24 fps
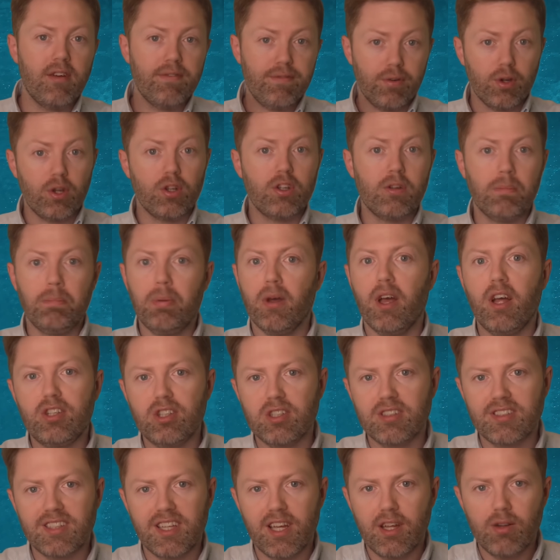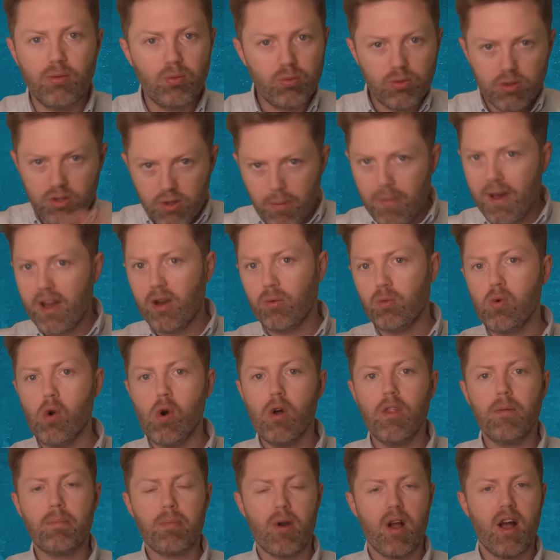for you to purchase it, no matter
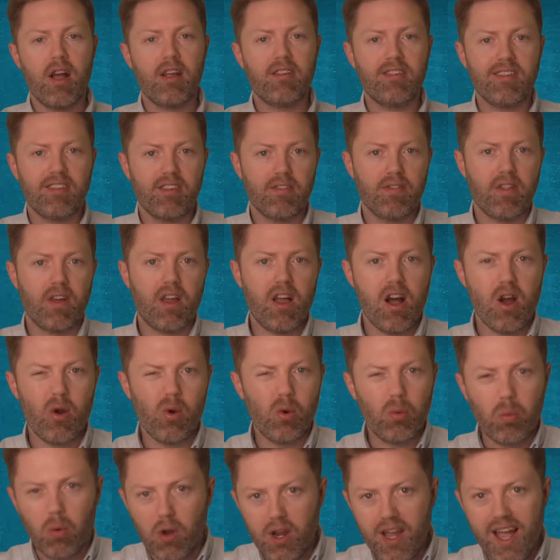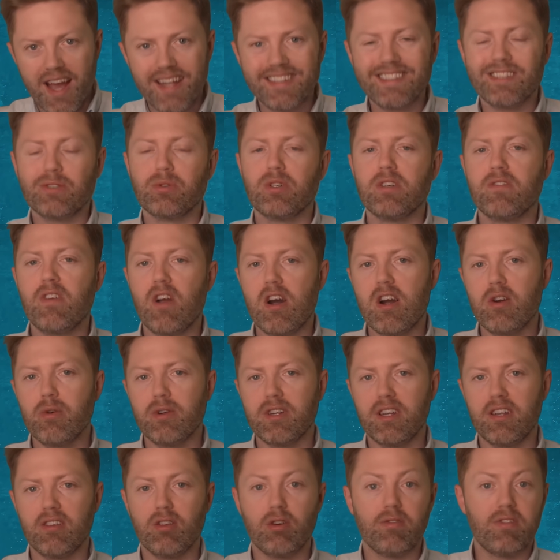what the price is of the car or what category of car
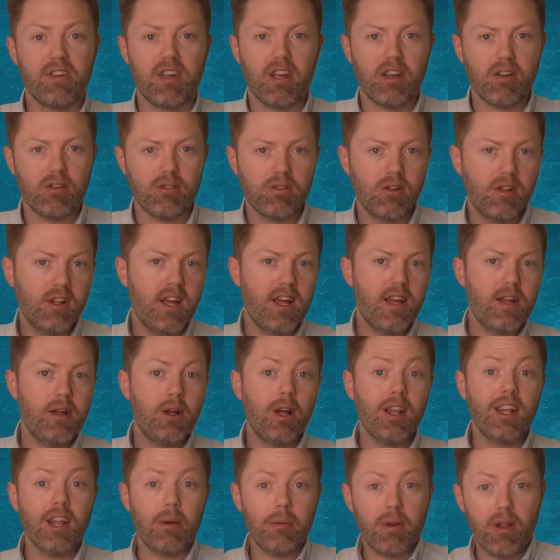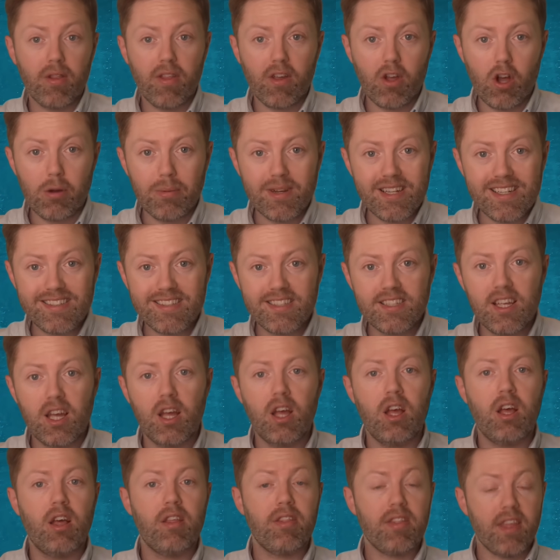it is or vehicle. Let me know in the comments.
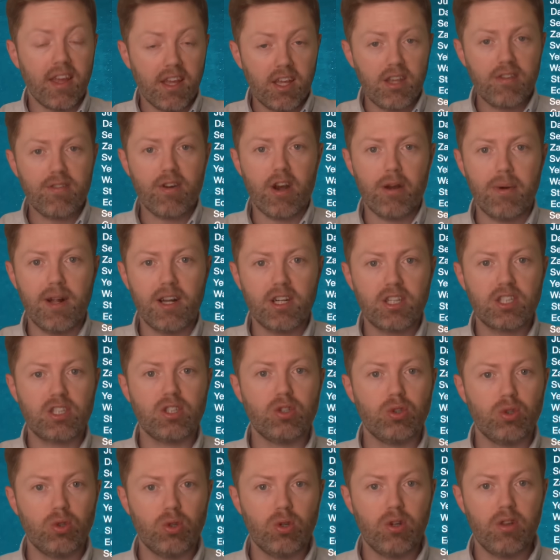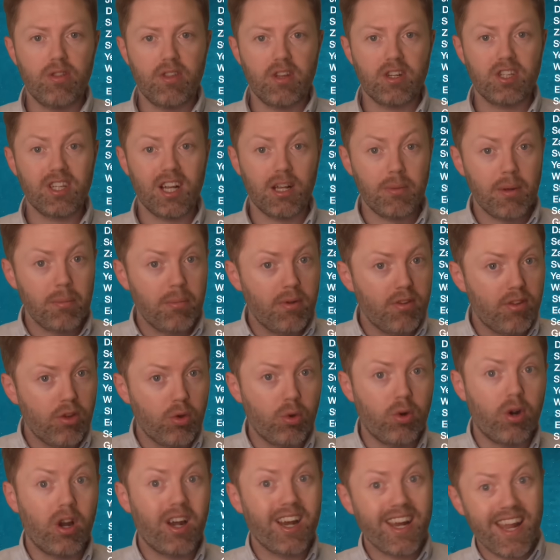Thank you very much to the channel members
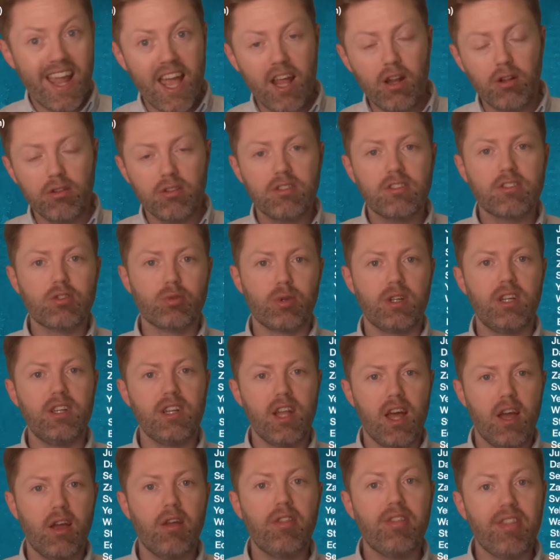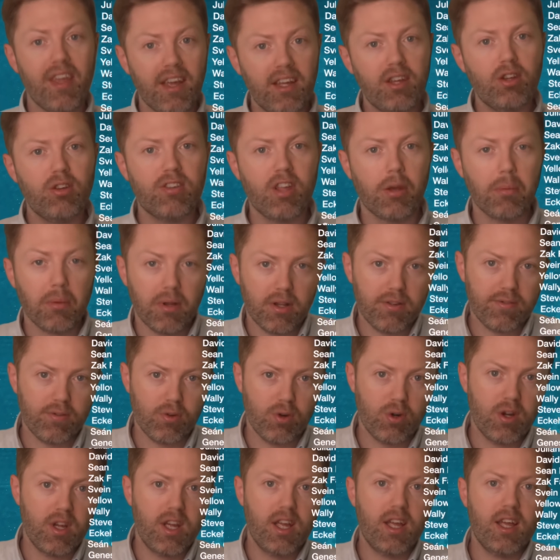who are again on the screen now. Thank you so much
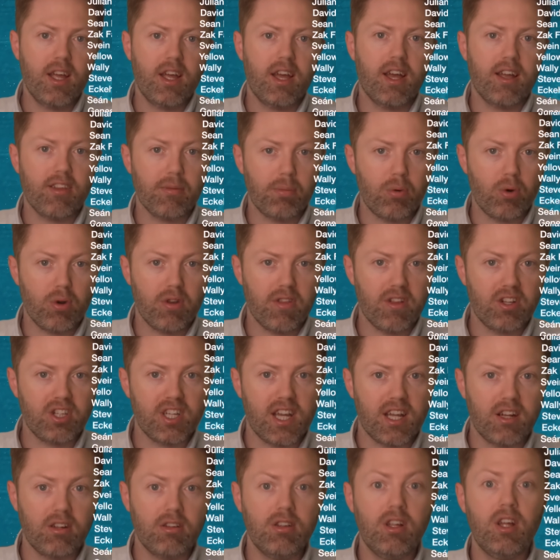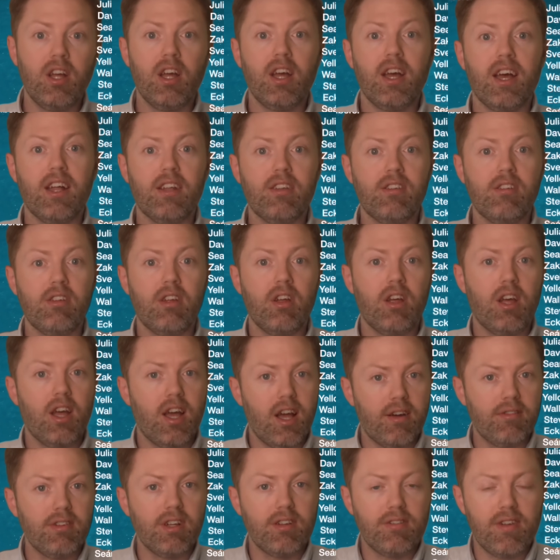for uh, supporting the channel, and
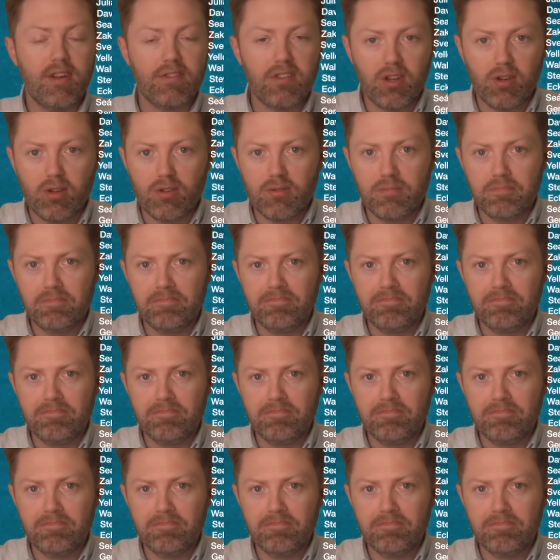have a lovely afternoon.